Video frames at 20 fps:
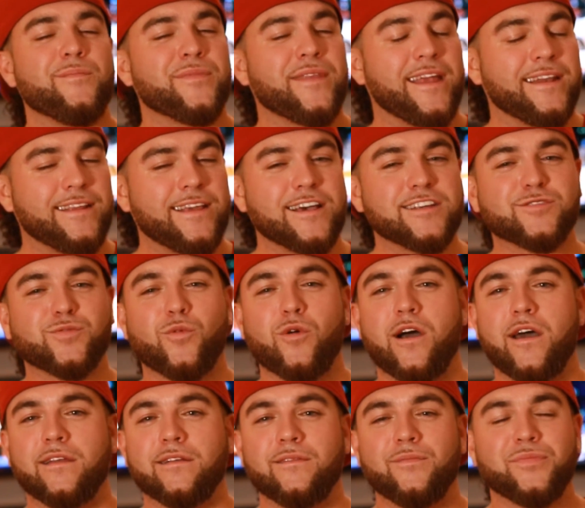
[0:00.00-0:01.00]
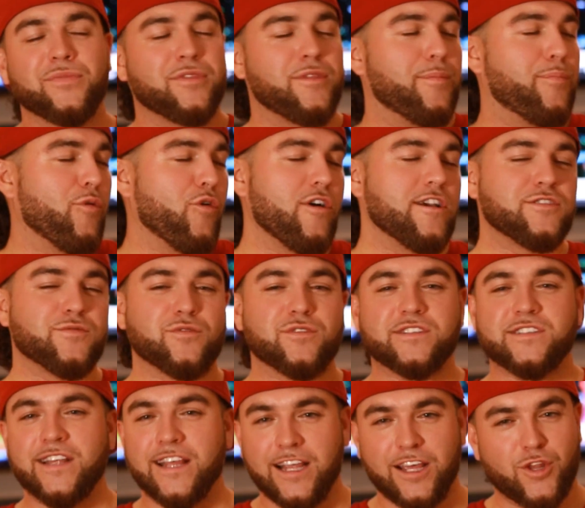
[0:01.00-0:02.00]
And guess what? The boys were
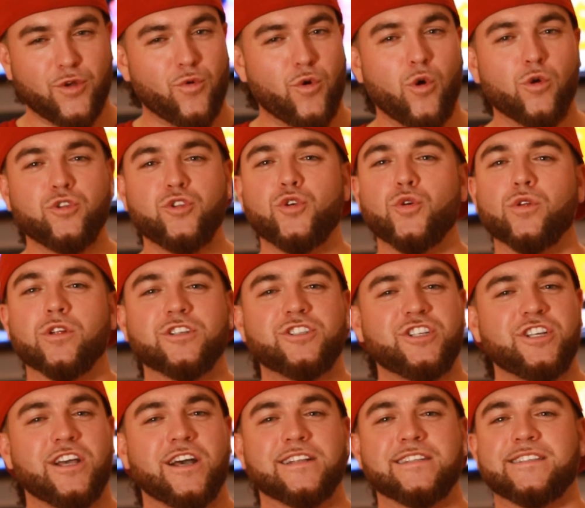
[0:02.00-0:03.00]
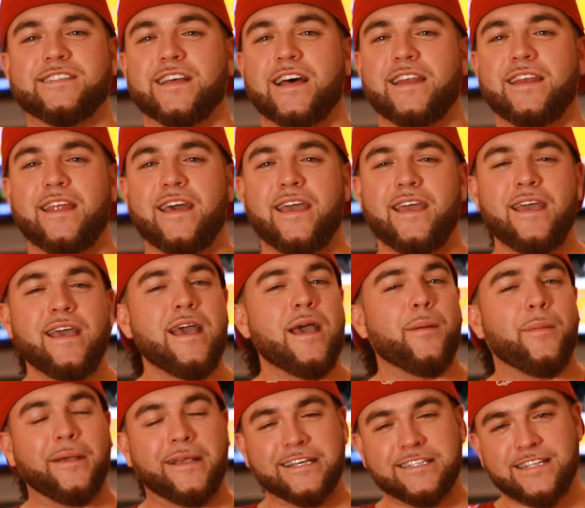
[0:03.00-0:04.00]
singing their own eulogy on Sunday
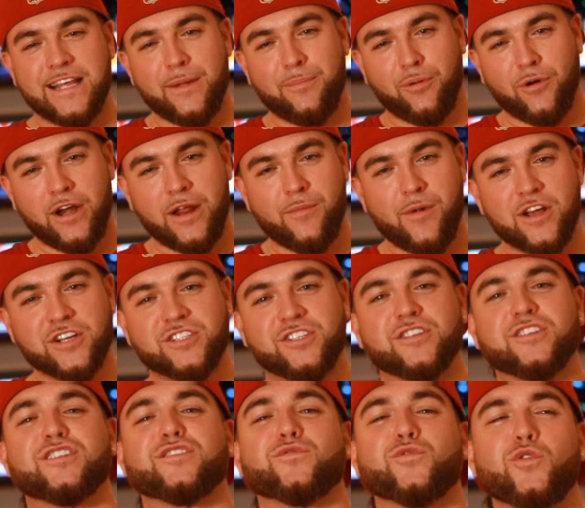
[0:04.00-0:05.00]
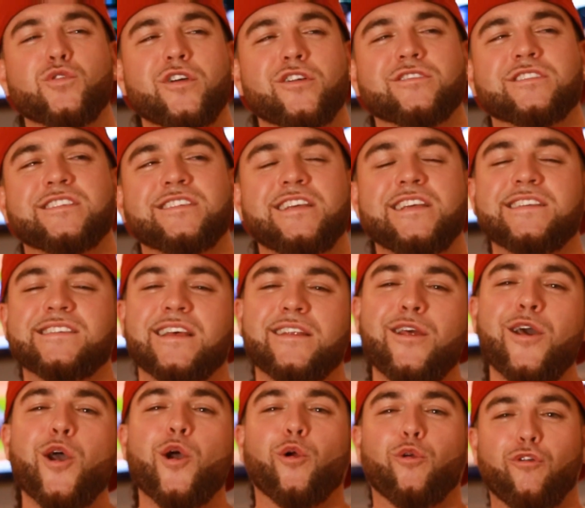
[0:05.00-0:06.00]
because they pretty much just threw their
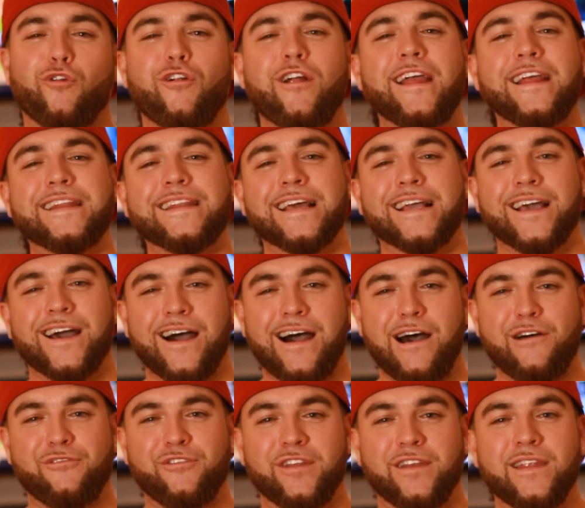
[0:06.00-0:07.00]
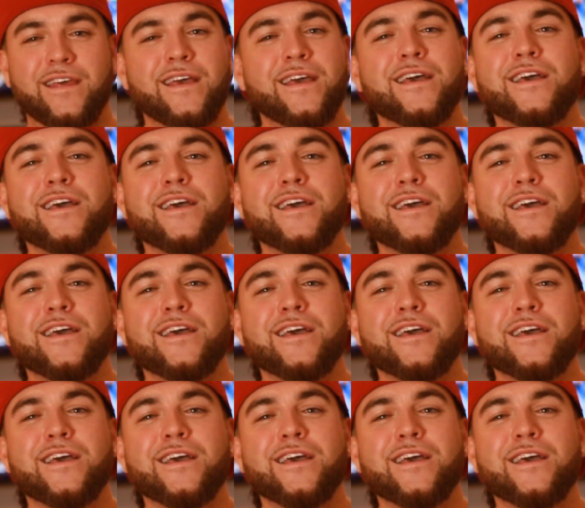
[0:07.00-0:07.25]
season right in the coffin.